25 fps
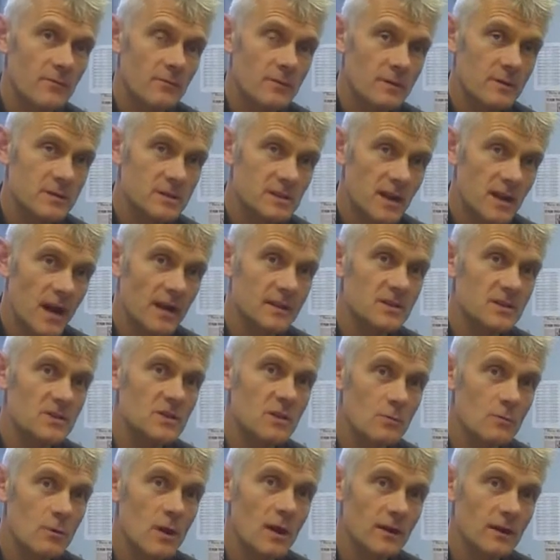the scientists
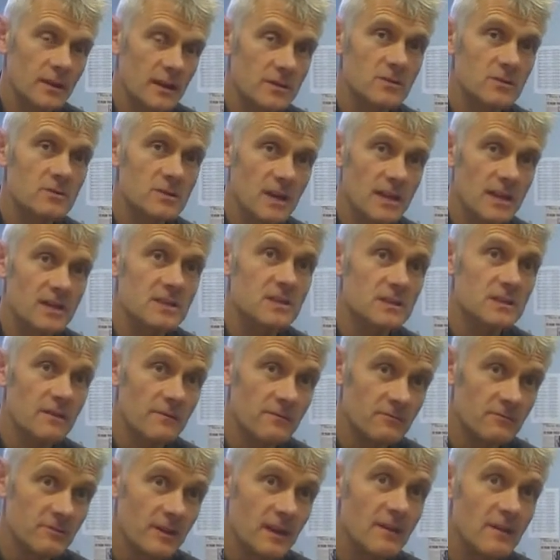who work on this, who say this is a
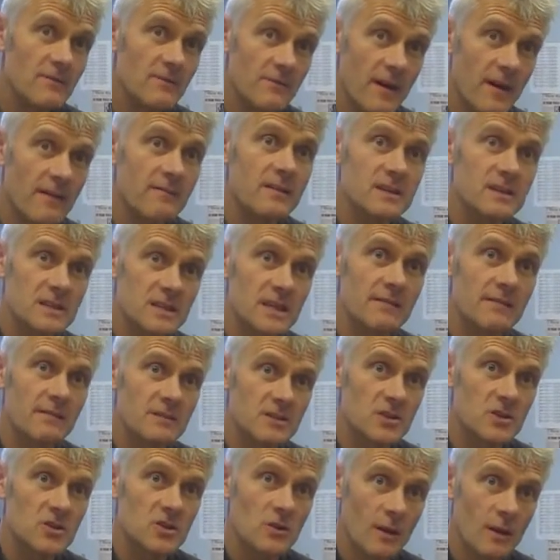really very
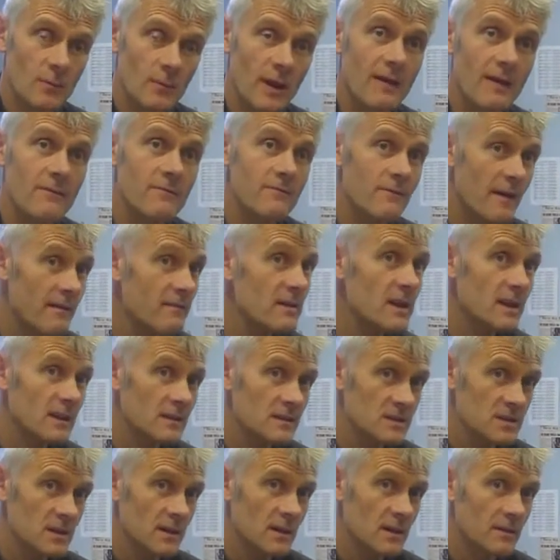serious issue and we have very
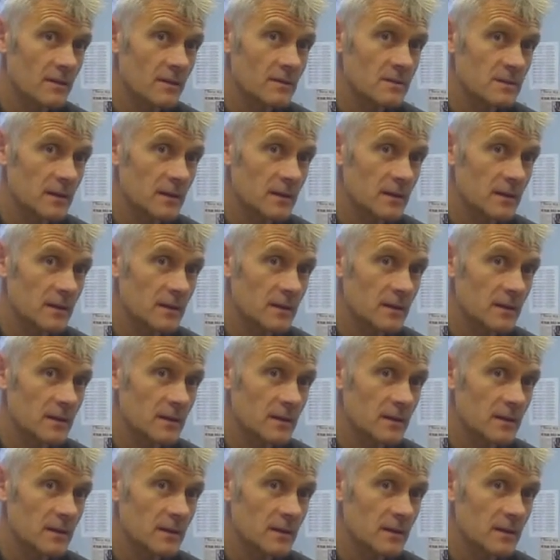little time